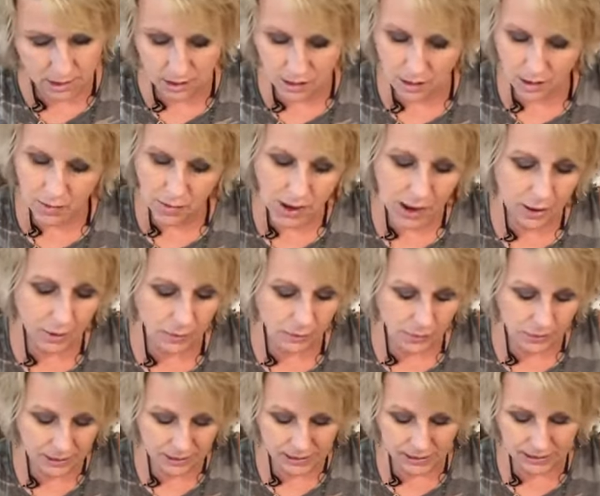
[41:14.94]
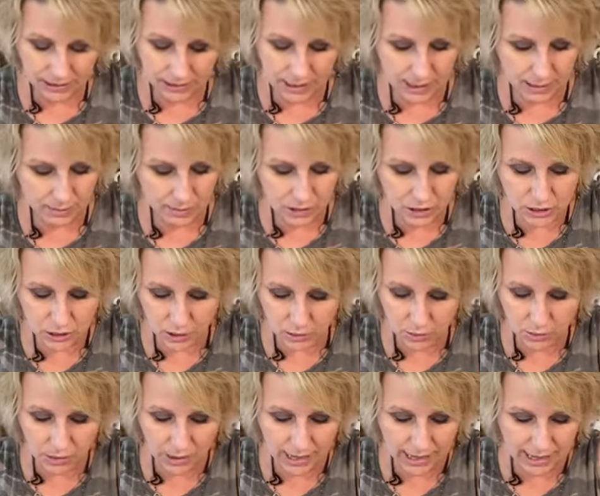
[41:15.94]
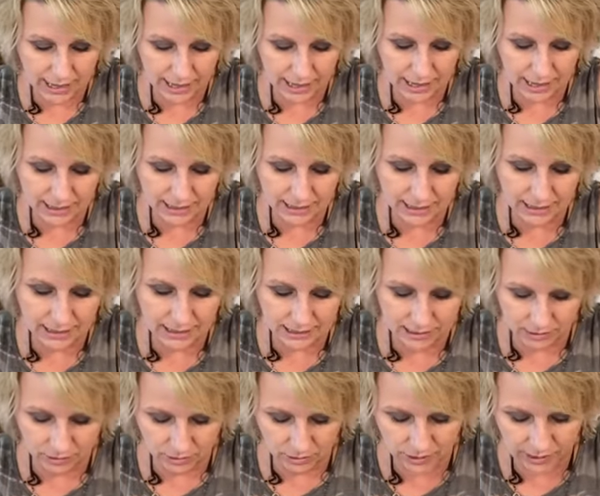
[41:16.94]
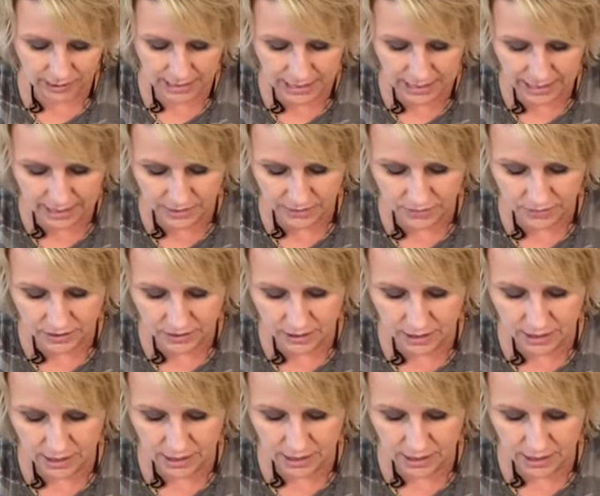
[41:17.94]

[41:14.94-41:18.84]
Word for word: Oh, I really I'm so glad I got these little leaves.